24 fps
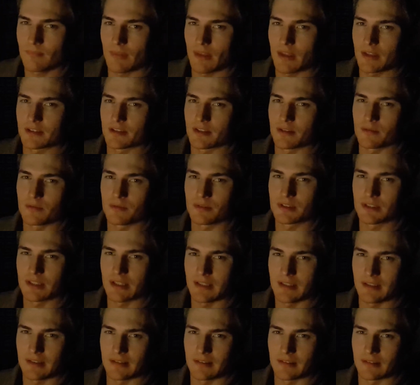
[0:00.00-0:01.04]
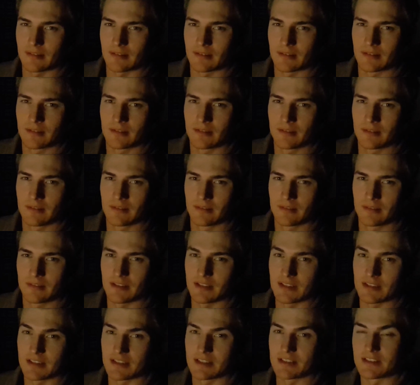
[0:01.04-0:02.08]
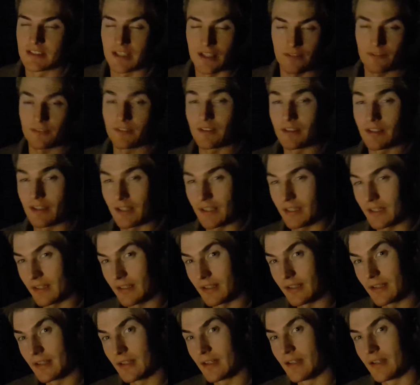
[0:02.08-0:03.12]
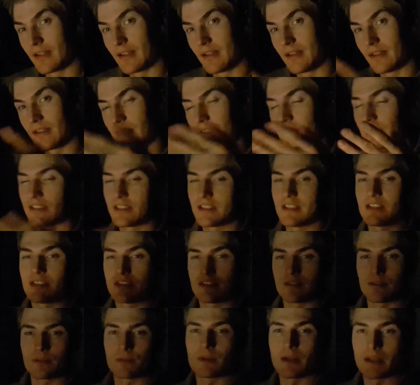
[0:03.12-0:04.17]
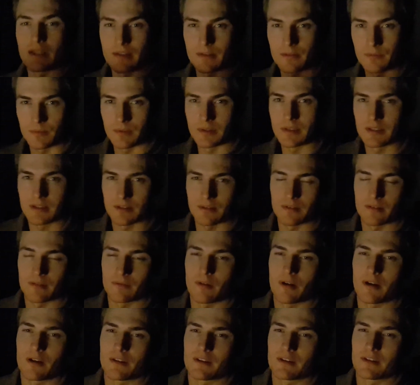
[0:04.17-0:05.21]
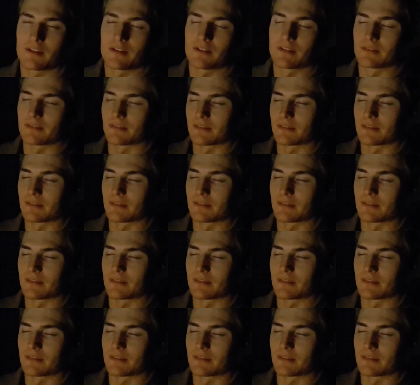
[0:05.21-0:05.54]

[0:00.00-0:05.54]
so saying this is definitely, this is the way that we do it, rather than